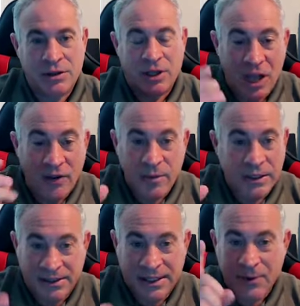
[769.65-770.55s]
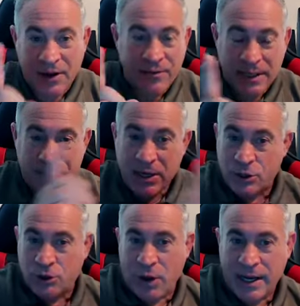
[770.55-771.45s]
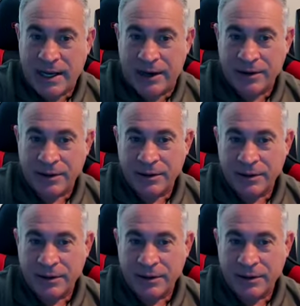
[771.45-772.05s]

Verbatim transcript: the government, the same government that pays your TRICARE